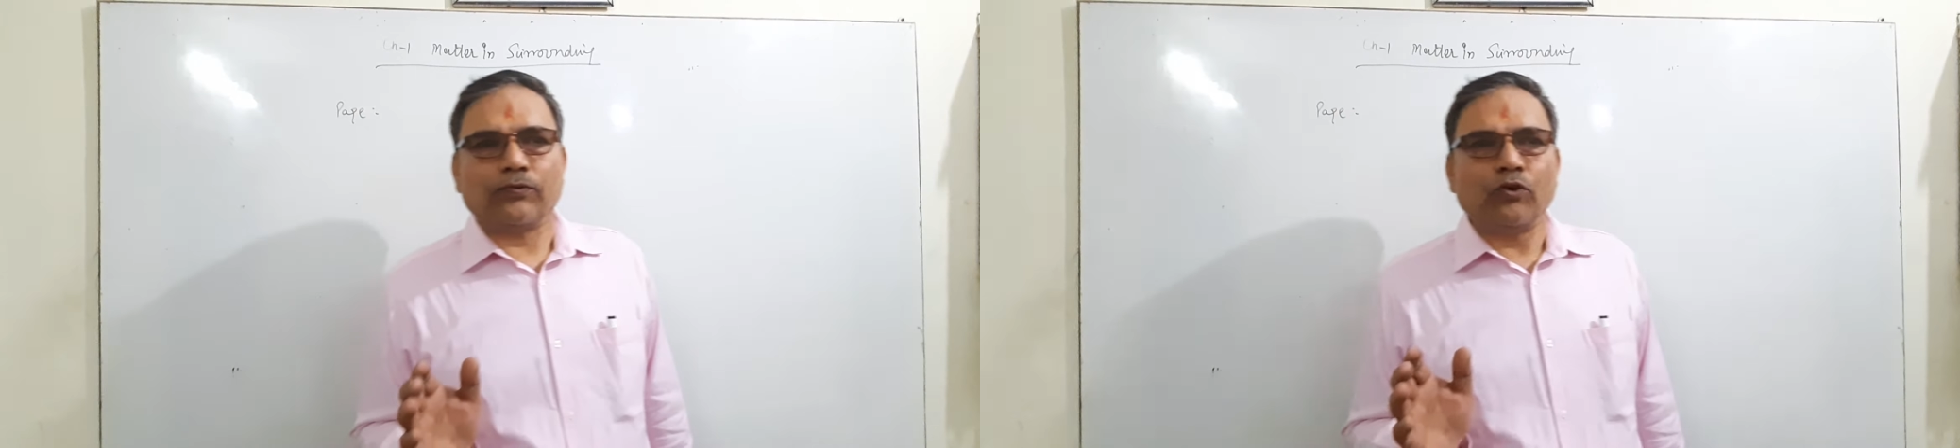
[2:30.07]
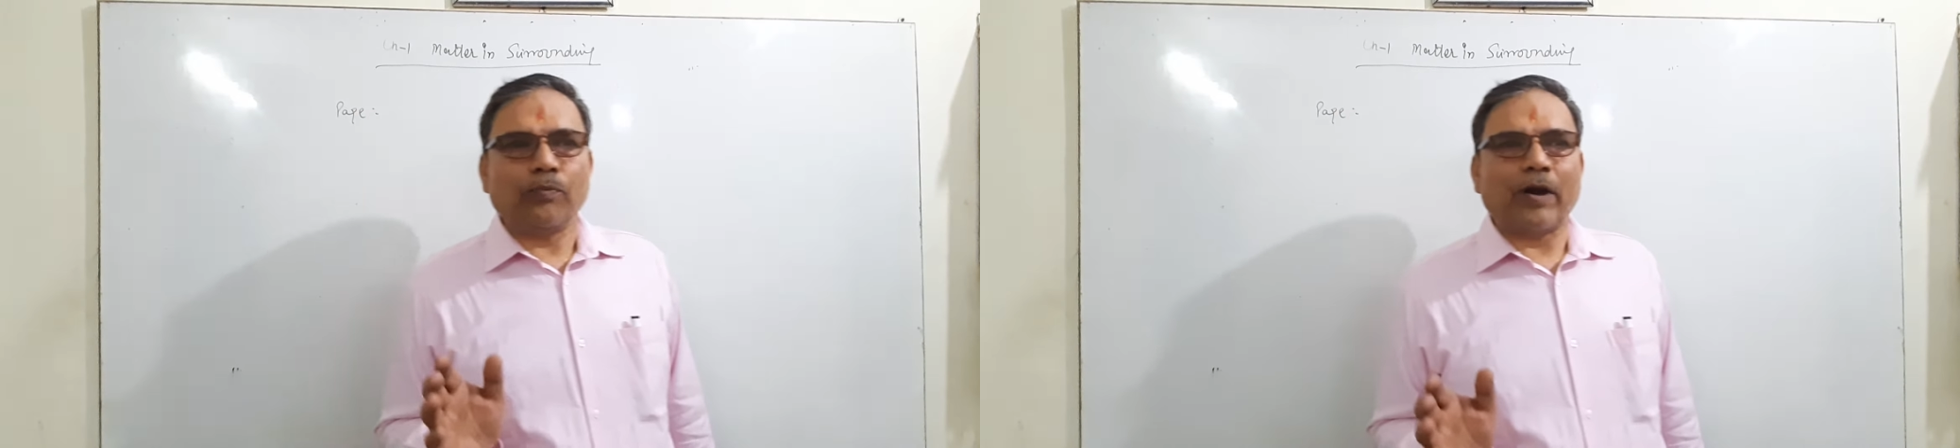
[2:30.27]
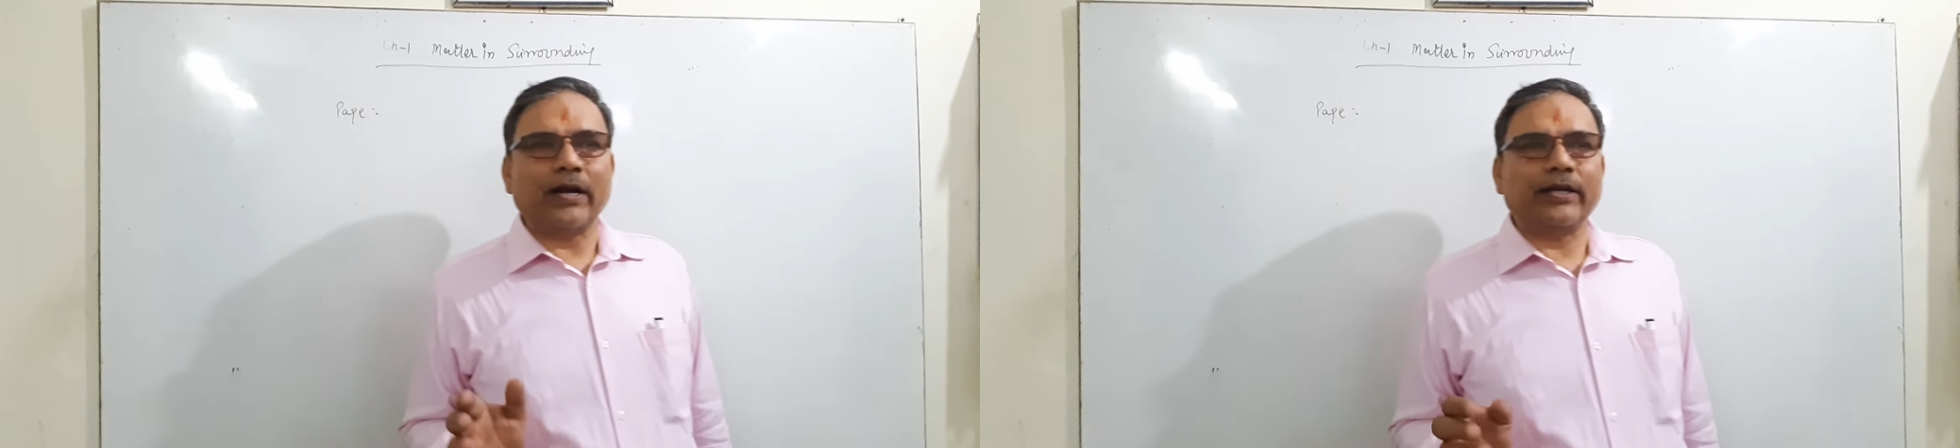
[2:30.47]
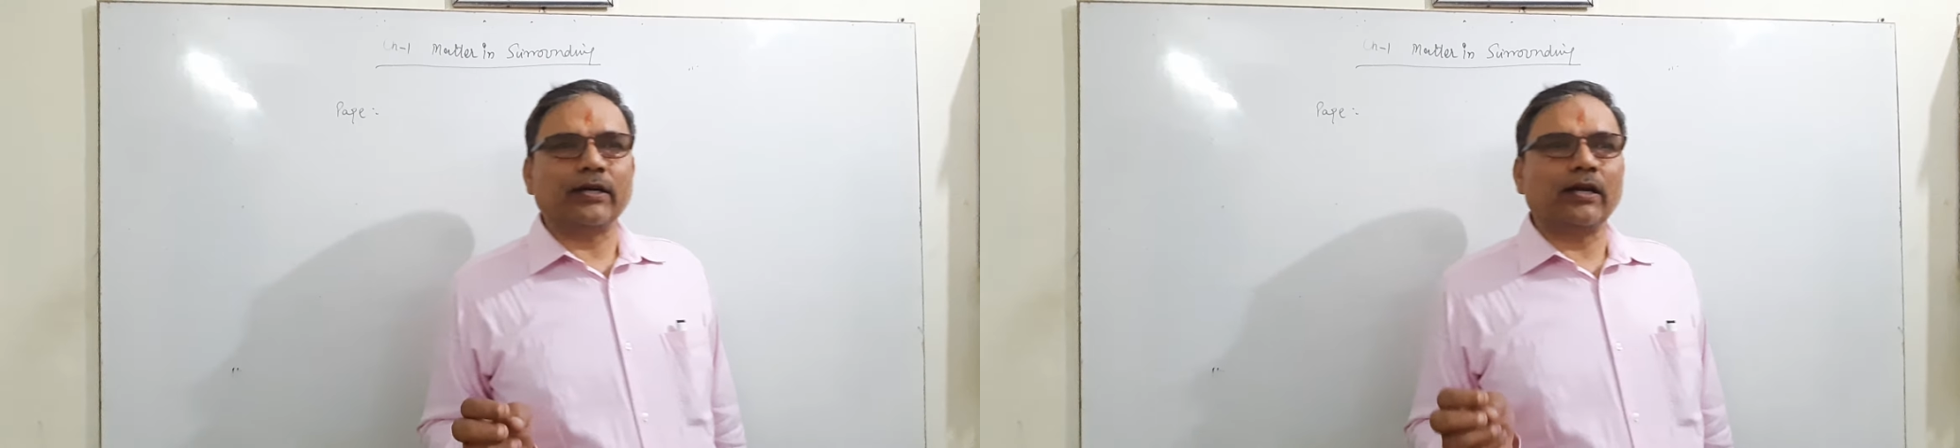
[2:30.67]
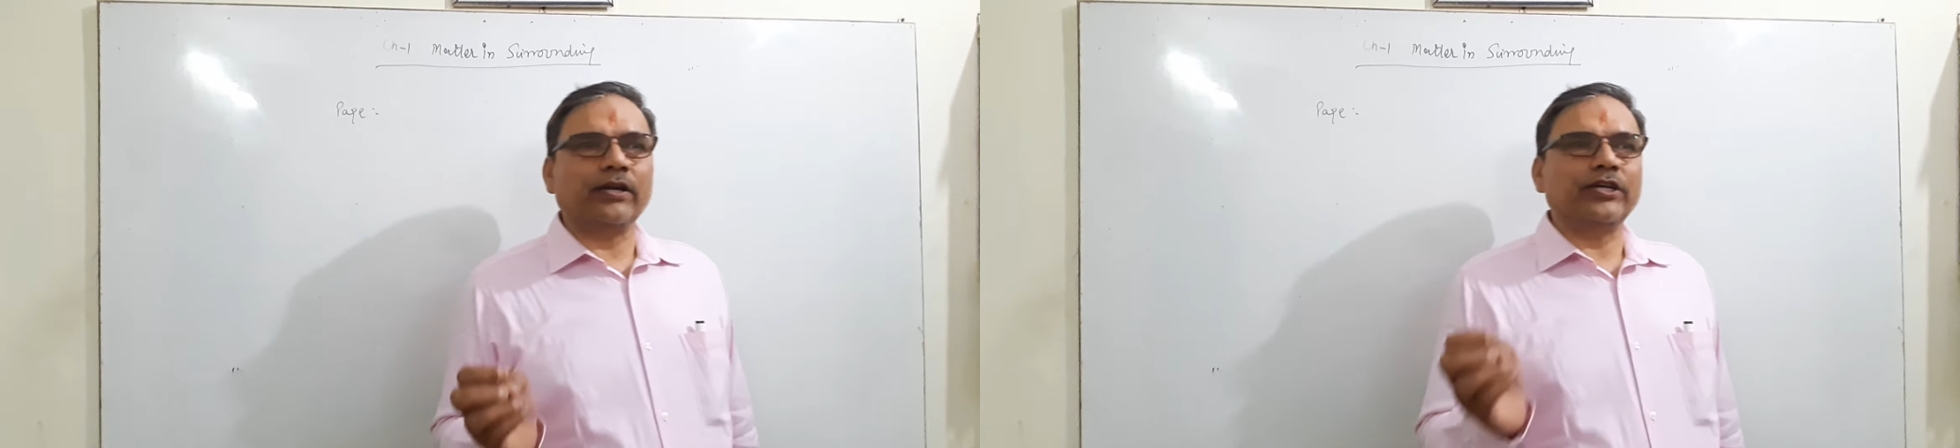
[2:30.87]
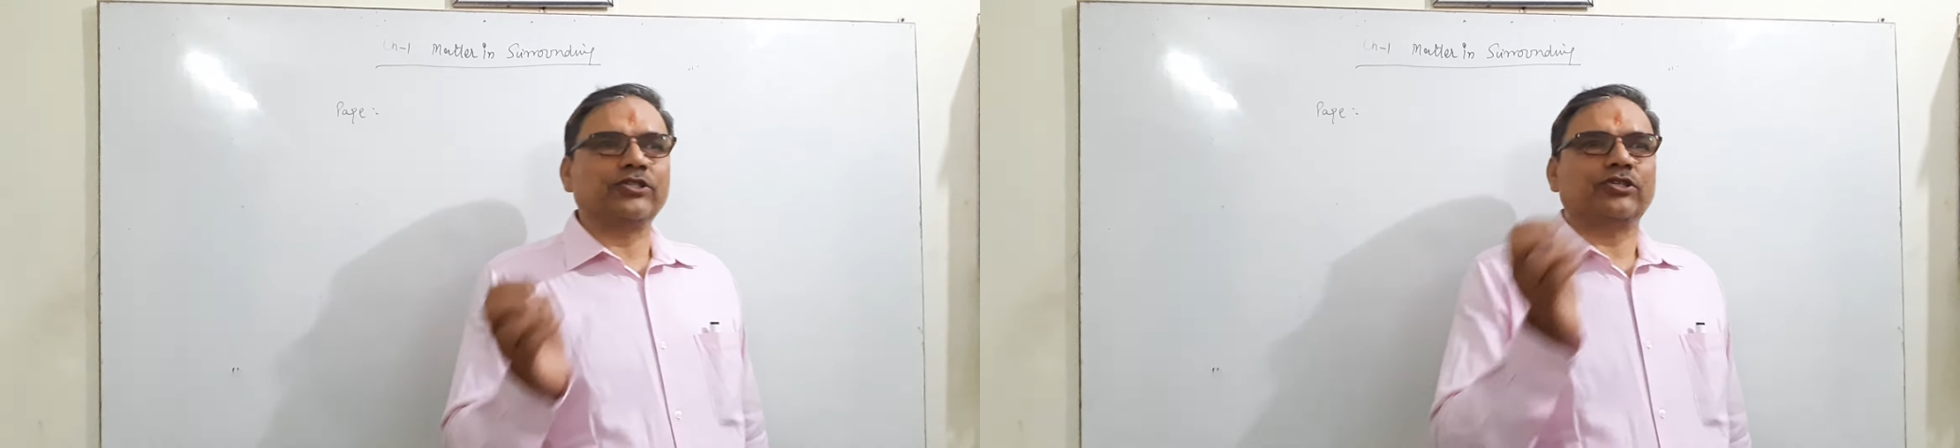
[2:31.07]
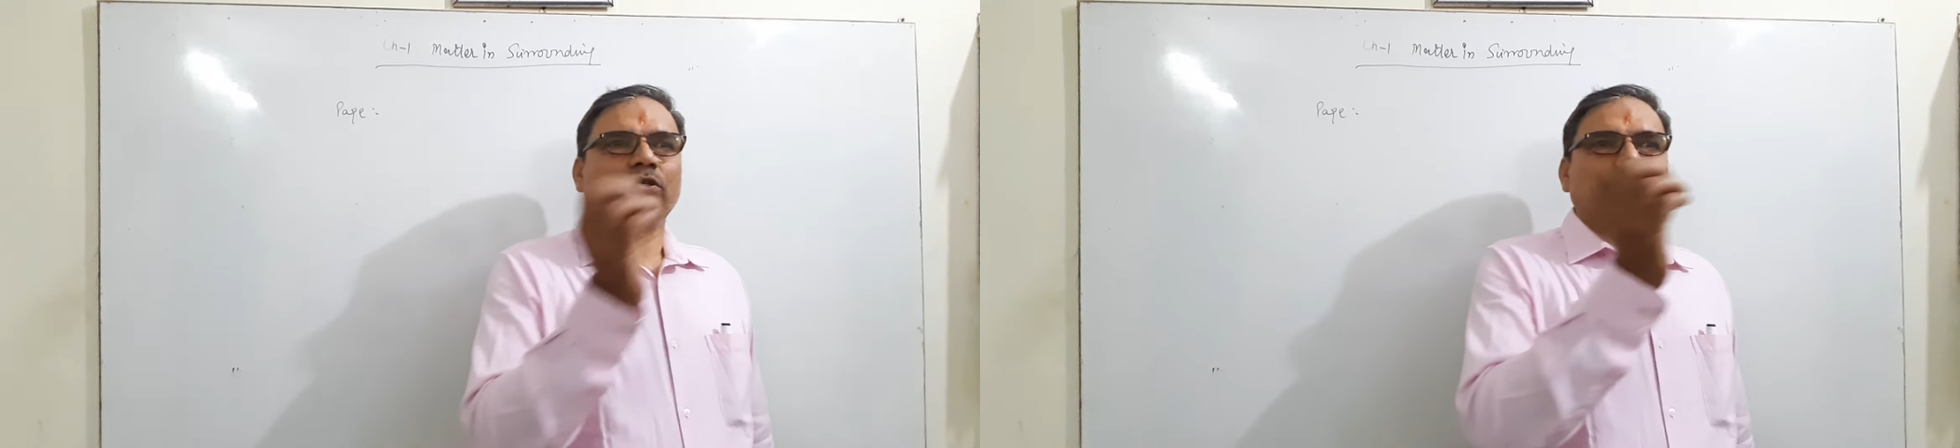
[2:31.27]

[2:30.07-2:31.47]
food particle reach